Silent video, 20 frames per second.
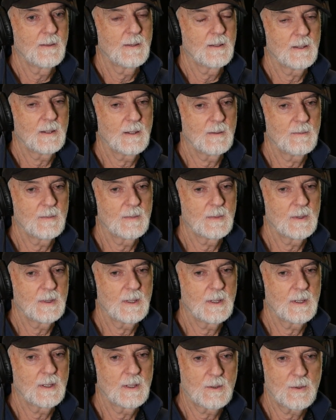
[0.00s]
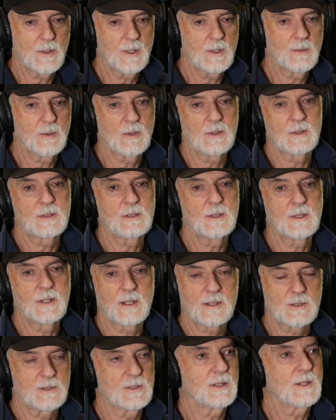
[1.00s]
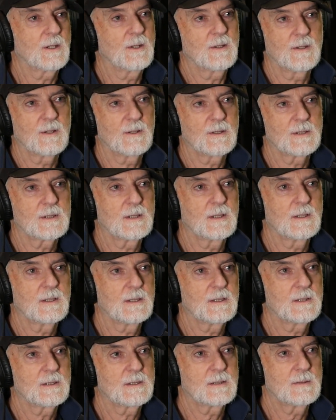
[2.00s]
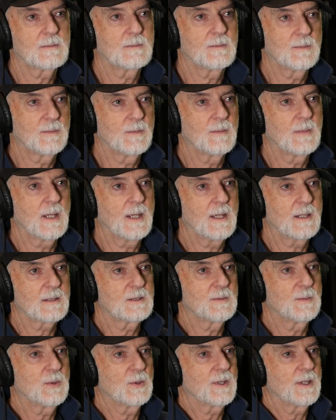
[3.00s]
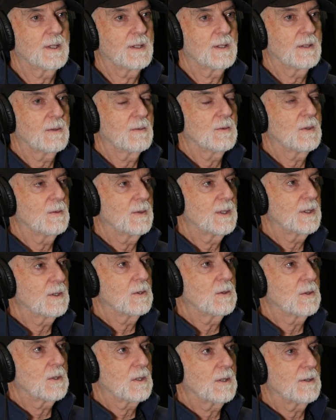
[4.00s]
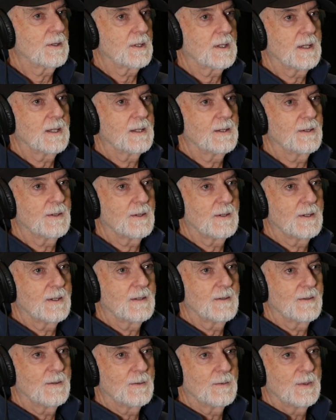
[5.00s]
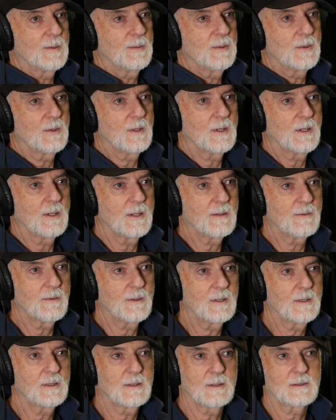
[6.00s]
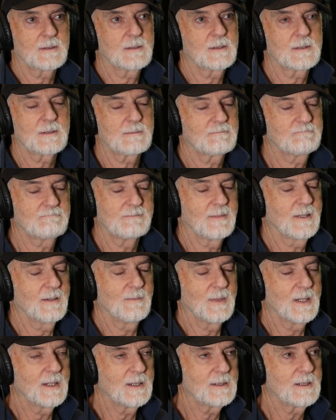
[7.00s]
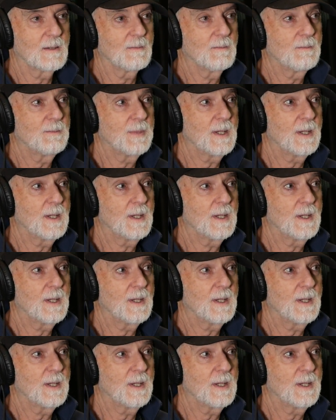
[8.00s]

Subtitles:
Incredible until you actually go there and see these houses bought out of what we call corrugated iron, the ripple iron, right? Like just amazing.